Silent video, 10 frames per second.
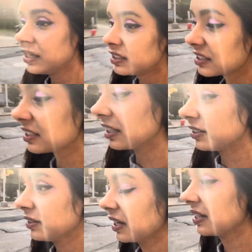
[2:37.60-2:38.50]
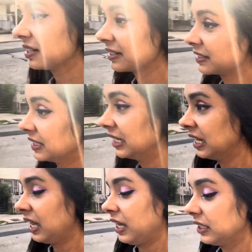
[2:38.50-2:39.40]
So
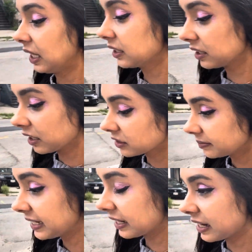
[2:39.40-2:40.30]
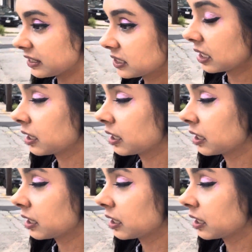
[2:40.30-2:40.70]
yeah, good luck to me, I guess.